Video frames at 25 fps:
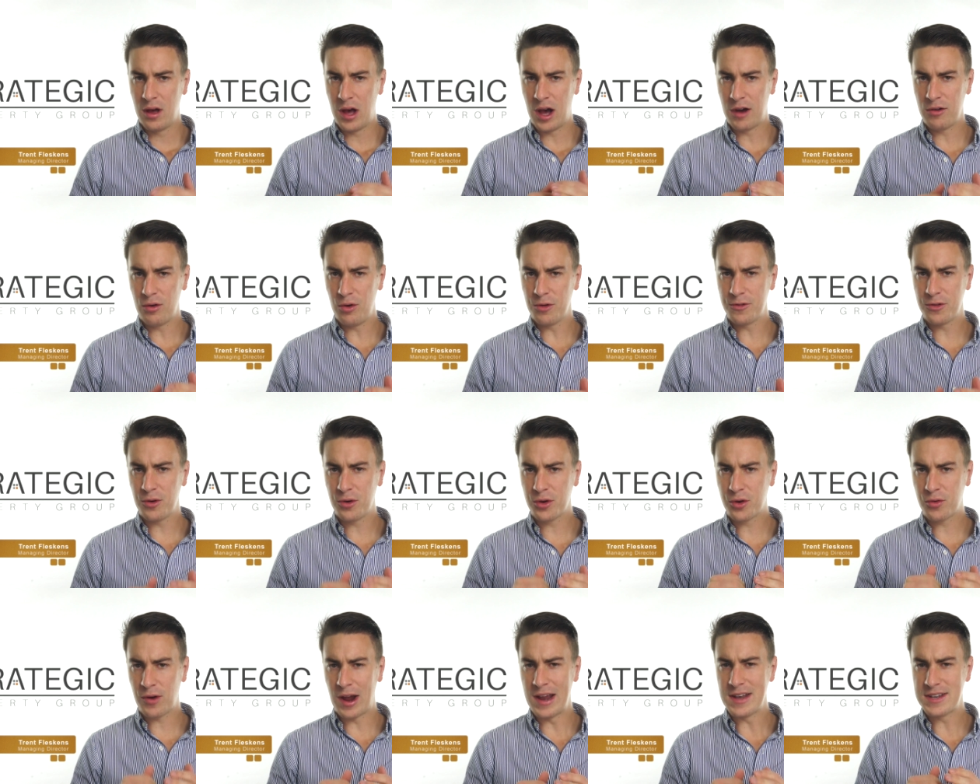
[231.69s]
are
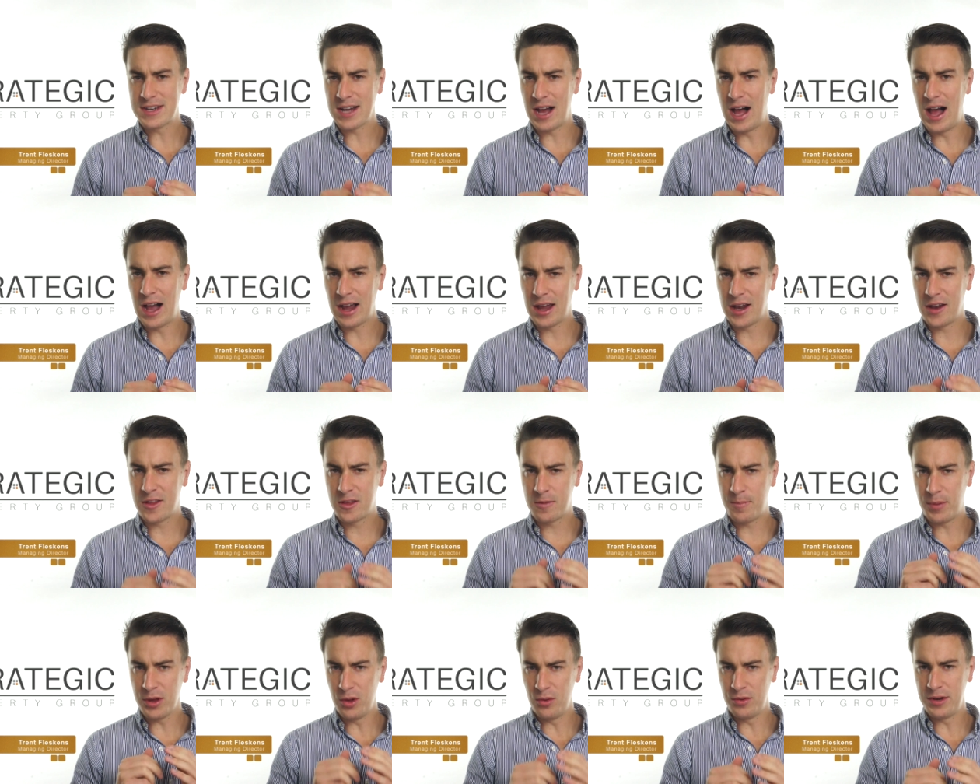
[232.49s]
also great
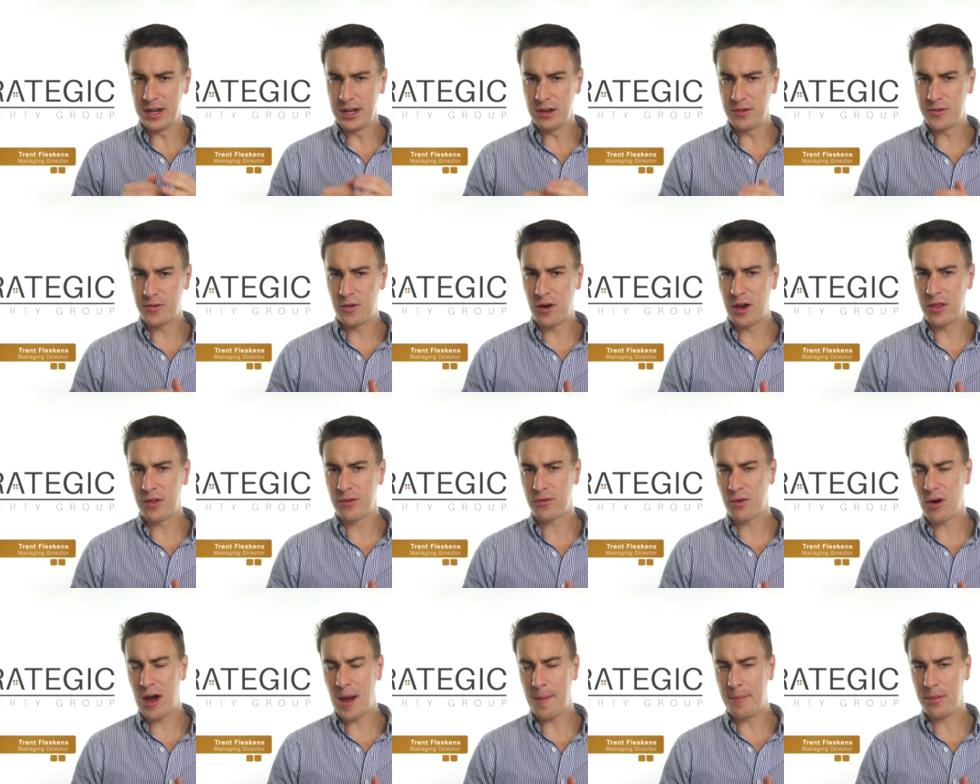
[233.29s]
targets, but you'll need to find the
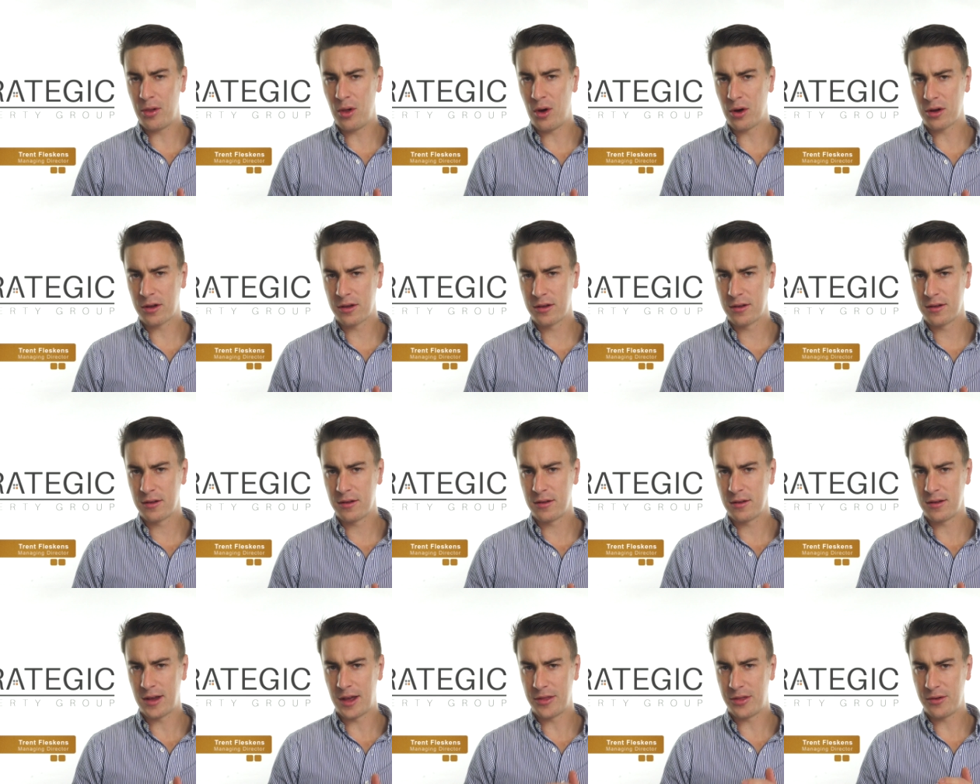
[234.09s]
right block
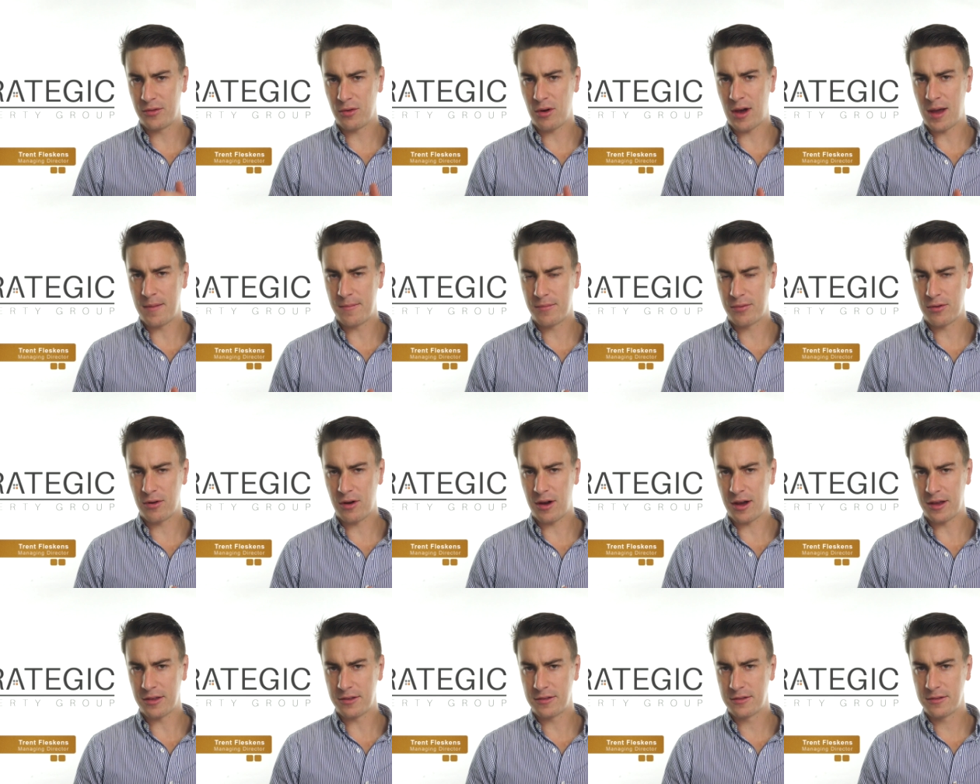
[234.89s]
at the right
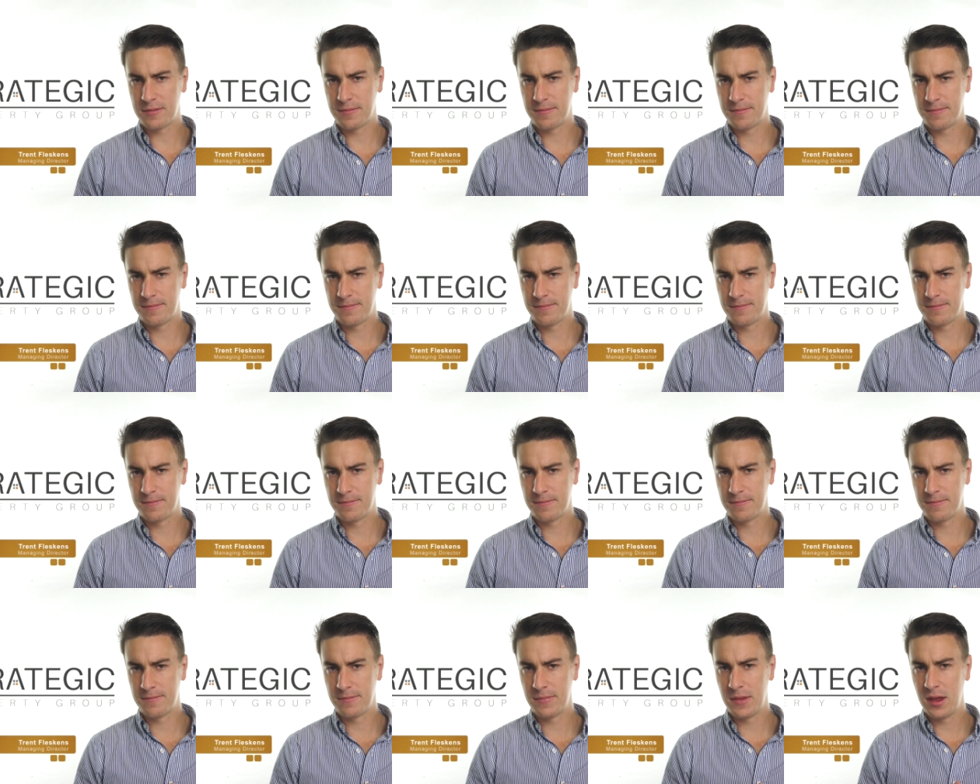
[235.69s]
price.
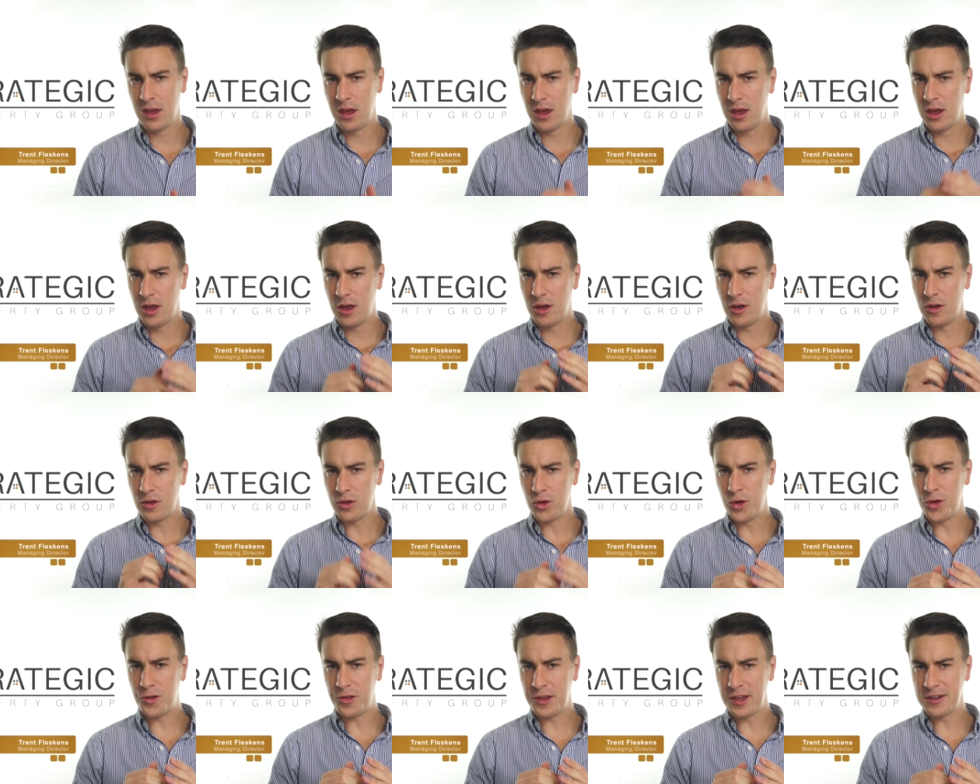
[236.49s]

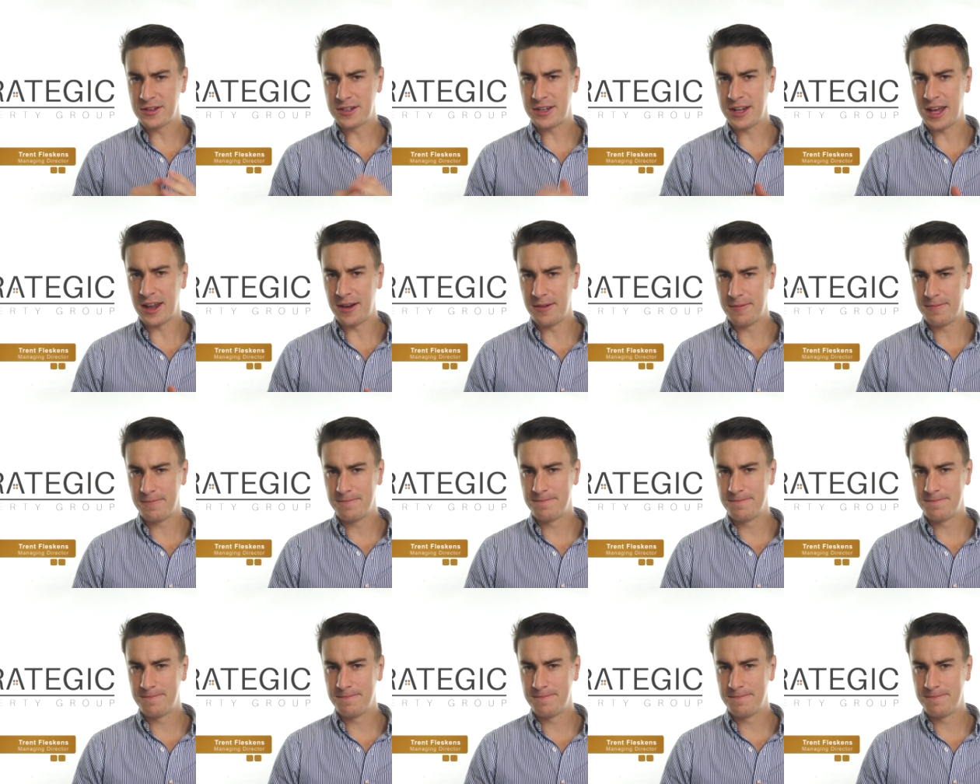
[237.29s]
Use the internet.